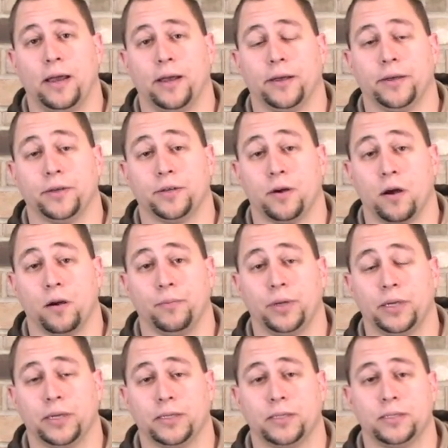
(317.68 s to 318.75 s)
Guitar,
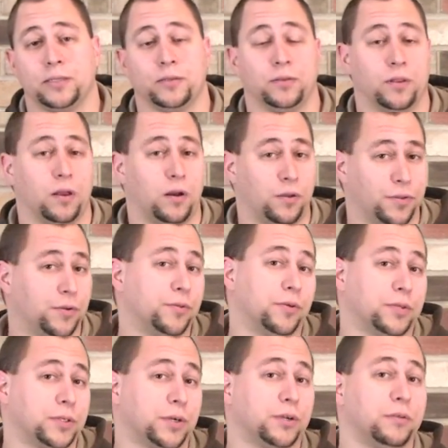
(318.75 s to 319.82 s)
because although
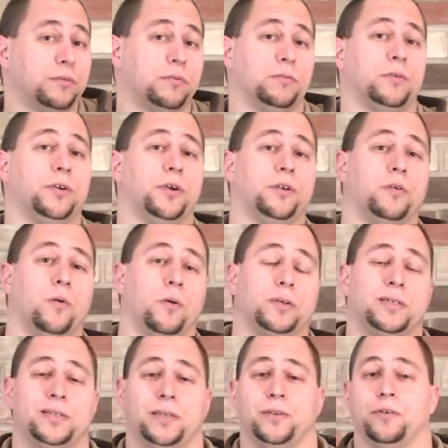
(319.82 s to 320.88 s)
those are good
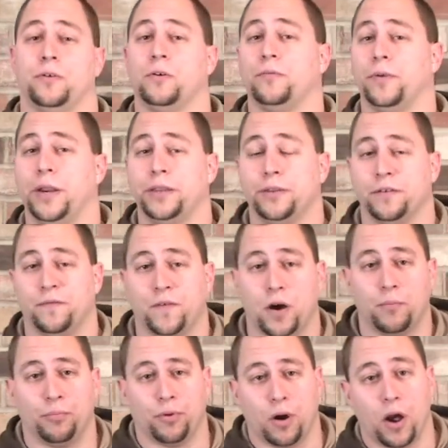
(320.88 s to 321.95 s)
courses in their own right, they're
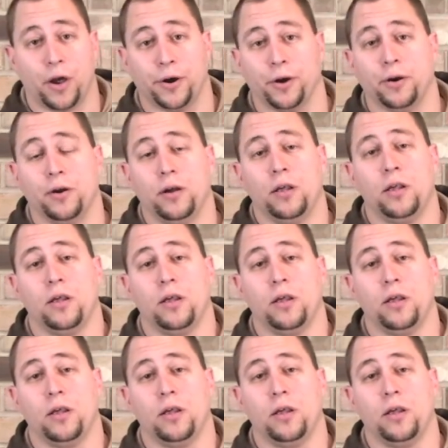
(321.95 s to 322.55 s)
far broader